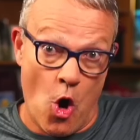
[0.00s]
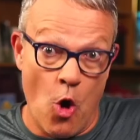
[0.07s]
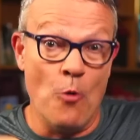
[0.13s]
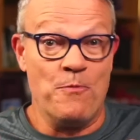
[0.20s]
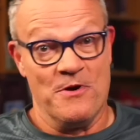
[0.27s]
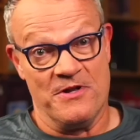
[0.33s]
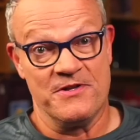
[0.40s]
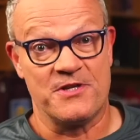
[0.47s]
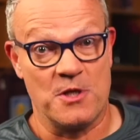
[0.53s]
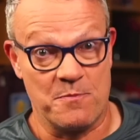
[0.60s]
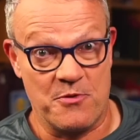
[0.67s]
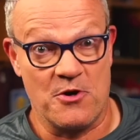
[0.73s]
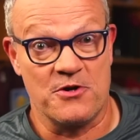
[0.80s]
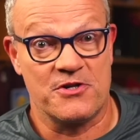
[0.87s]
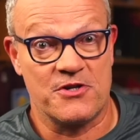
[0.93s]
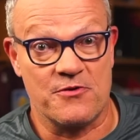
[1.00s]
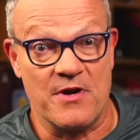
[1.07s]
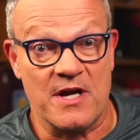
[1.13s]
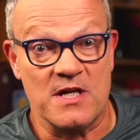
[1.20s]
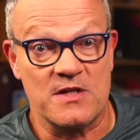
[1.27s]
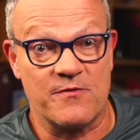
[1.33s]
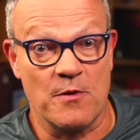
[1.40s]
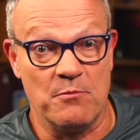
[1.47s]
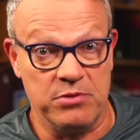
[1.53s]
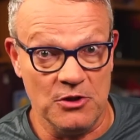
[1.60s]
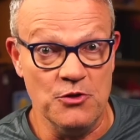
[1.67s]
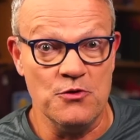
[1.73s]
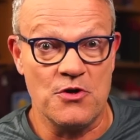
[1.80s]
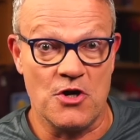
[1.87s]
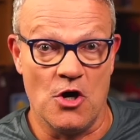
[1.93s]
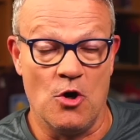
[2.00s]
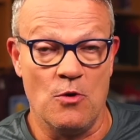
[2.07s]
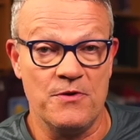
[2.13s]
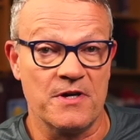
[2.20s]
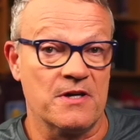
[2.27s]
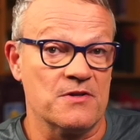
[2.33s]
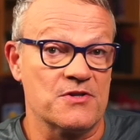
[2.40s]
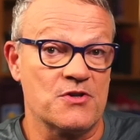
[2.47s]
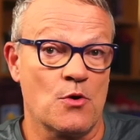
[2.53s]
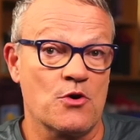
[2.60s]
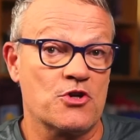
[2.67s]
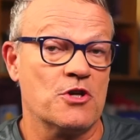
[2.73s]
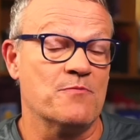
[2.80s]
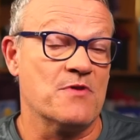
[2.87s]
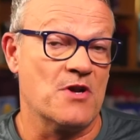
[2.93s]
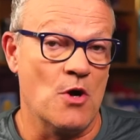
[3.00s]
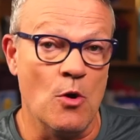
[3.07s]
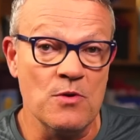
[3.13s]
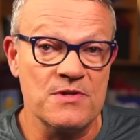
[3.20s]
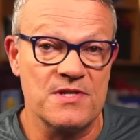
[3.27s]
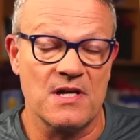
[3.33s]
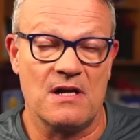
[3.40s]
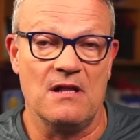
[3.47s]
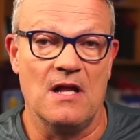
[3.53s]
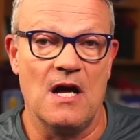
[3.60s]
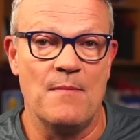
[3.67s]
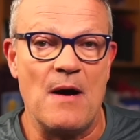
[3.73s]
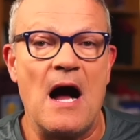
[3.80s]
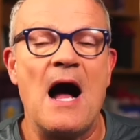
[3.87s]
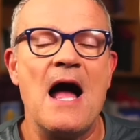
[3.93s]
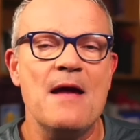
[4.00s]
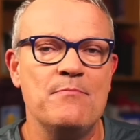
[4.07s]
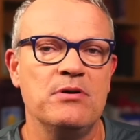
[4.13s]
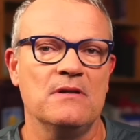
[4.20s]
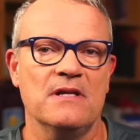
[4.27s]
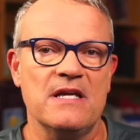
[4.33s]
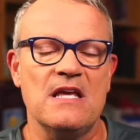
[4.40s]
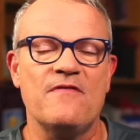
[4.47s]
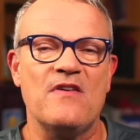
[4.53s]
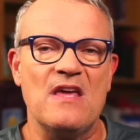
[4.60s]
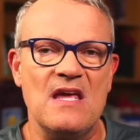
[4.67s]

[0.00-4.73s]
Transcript: opens the purse strings for BlueCo, the consortium that owns the club, I believe